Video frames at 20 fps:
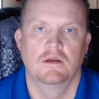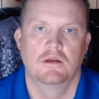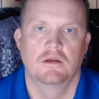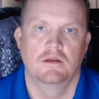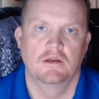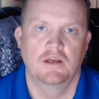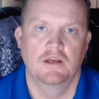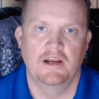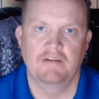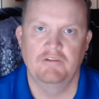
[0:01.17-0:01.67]

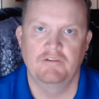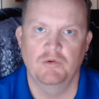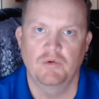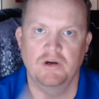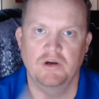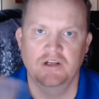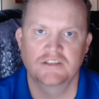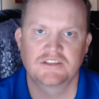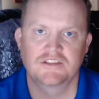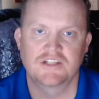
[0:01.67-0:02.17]
Hey everyone,
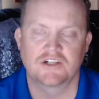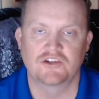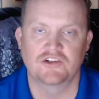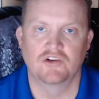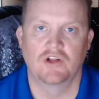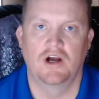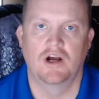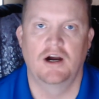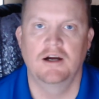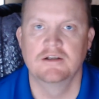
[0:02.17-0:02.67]
it's Dr.
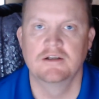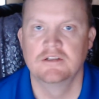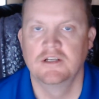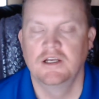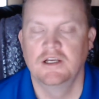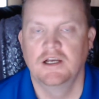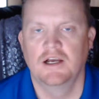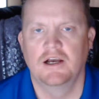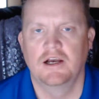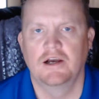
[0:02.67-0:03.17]
Law.
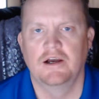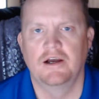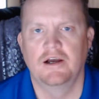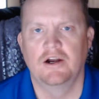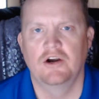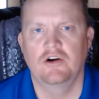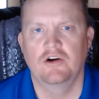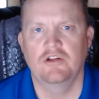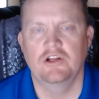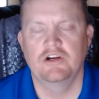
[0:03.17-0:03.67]

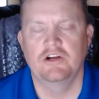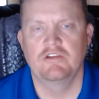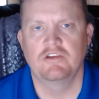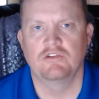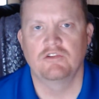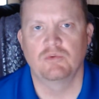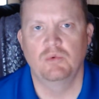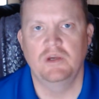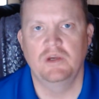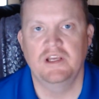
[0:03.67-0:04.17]
Earlier this
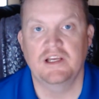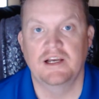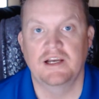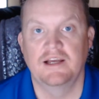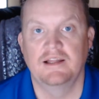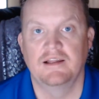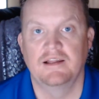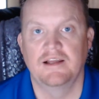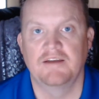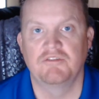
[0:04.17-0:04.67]
week, I
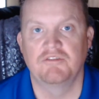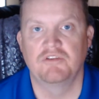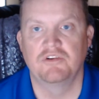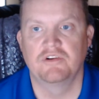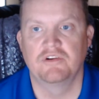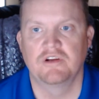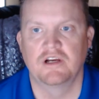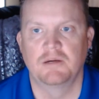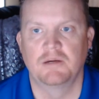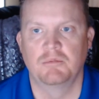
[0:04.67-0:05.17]
left
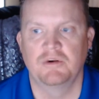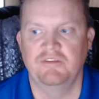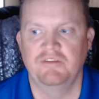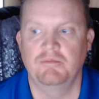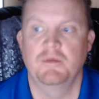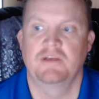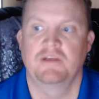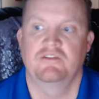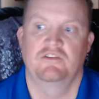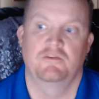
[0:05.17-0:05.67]
a brief
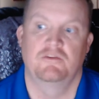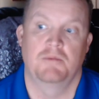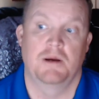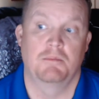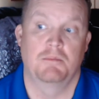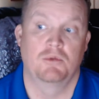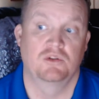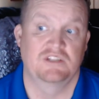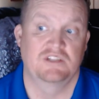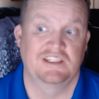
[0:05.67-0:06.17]
message about
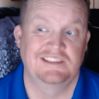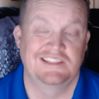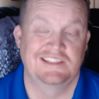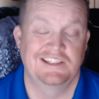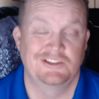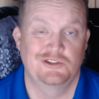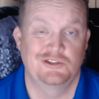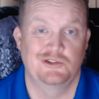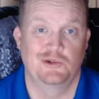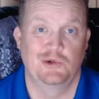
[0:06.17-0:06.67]

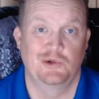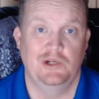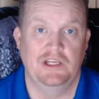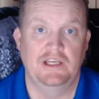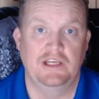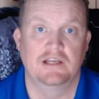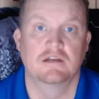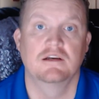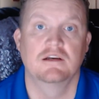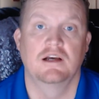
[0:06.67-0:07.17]
multisensory
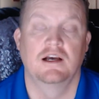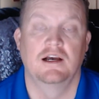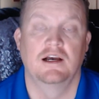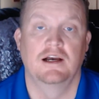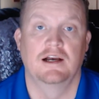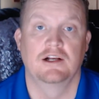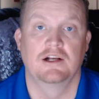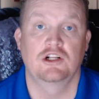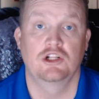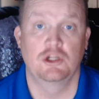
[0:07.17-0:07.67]

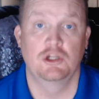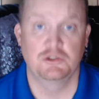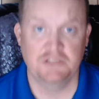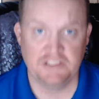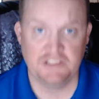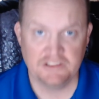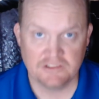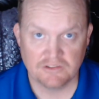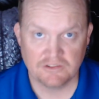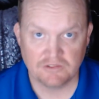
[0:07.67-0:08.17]

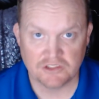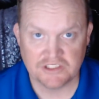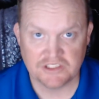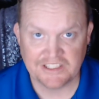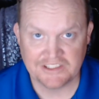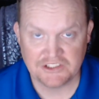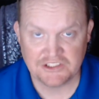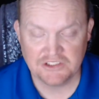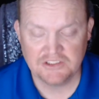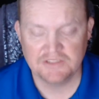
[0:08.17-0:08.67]
closings for
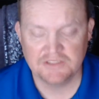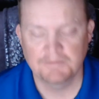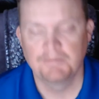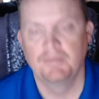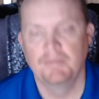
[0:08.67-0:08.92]
sessions